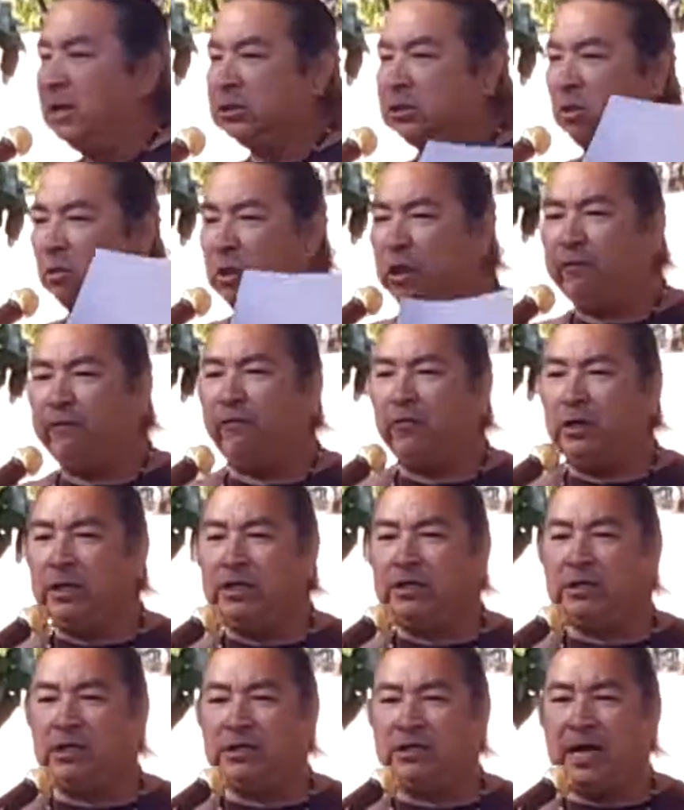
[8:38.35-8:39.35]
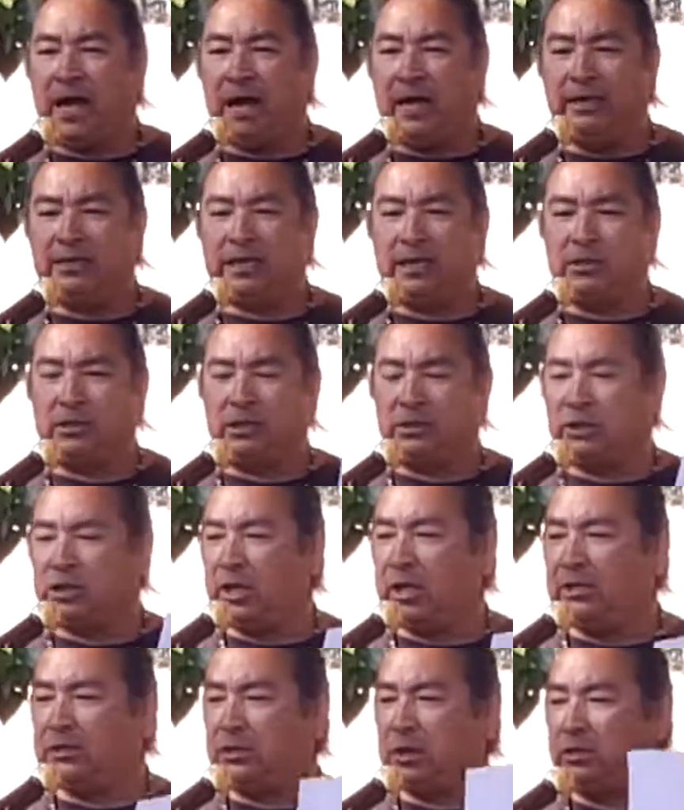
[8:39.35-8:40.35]
So look for these designs as
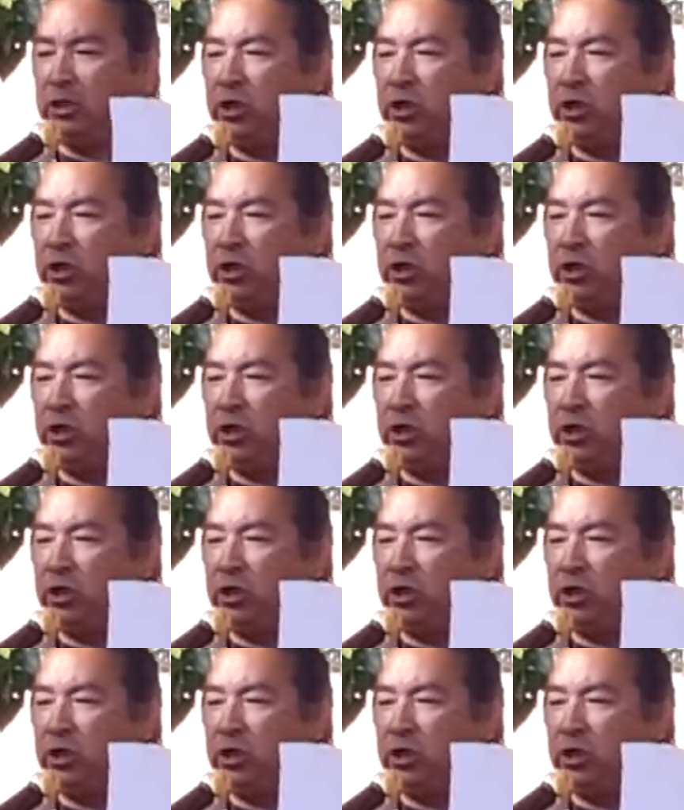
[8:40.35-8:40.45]
the